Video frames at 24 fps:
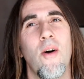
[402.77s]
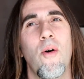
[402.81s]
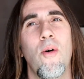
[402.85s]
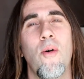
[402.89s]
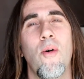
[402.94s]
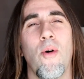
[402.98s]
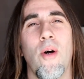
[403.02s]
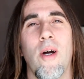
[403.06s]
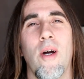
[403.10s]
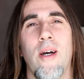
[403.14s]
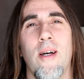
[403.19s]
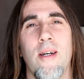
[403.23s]

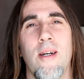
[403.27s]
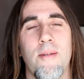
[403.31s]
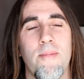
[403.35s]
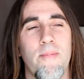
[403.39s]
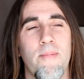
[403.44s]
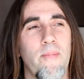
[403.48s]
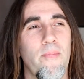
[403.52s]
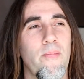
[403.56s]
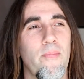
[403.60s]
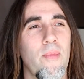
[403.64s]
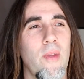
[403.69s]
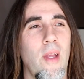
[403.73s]
Whew.
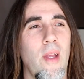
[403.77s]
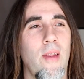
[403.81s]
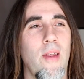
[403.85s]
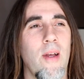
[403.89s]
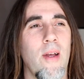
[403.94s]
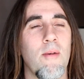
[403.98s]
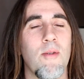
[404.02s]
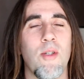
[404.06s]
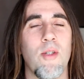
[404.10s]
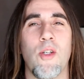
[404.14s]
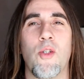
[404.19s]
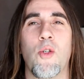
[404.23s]
I
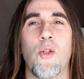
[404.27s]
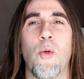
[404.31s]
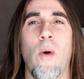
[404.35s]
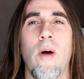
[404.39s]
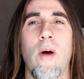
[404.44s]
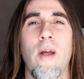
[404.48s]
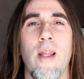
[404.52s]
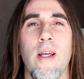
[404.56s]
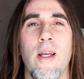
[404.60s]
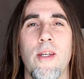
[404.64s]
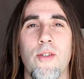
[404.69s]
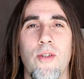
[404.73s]
think it was a
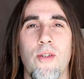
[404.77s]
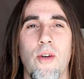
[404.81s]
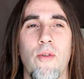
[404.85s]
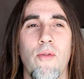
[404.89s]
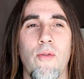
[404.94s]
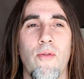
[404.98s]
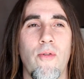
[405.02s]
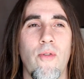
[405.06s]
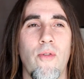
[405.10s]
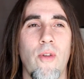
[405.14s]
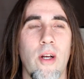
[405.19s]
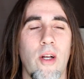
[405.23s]
Twilight
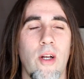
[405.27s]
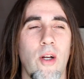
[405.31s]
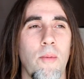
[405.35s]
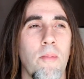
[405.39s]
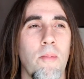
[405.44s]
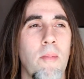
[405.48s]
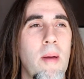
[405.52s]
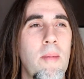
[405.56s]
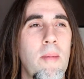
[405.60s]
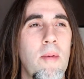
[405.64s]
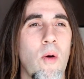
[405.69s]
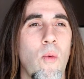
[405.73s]
Zone flick, or
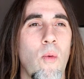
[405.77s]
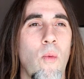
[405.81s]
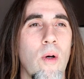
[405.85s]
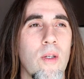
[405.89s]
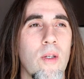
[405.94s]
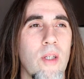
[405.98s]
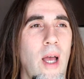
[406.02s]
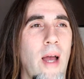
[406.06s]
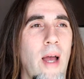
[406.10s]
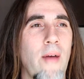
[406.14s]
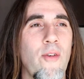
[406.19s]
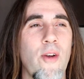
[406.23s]
maybe it
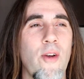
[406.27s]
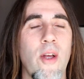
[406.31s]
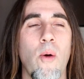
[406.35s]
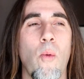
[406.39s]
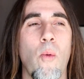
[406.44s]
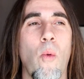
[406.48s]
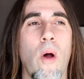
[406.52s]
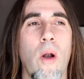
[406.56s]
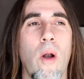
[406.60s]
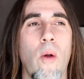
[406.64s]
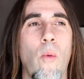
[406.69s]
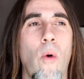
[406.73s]
was. I
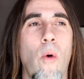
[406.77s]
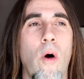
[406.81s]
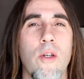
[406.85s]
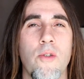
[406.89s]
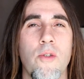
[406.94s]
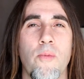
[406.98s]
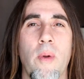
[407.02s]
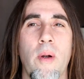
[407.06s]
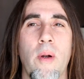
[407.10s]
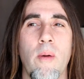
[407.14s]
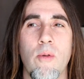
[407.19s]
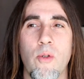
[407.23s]
forget what it
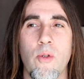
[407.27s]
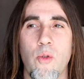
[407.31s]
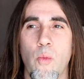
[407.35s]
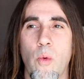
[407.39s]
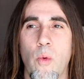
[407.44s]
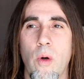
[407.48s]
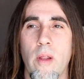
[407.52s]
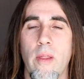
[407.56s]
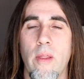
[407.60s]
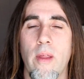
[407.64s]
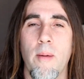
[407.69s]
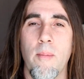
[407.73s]
was, but it was
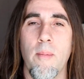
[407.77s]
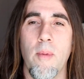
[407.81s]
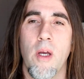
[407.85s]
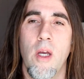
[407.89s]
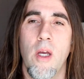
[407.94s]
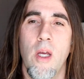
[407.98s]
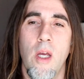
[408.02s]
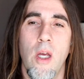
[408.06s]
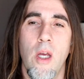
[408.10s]
one of them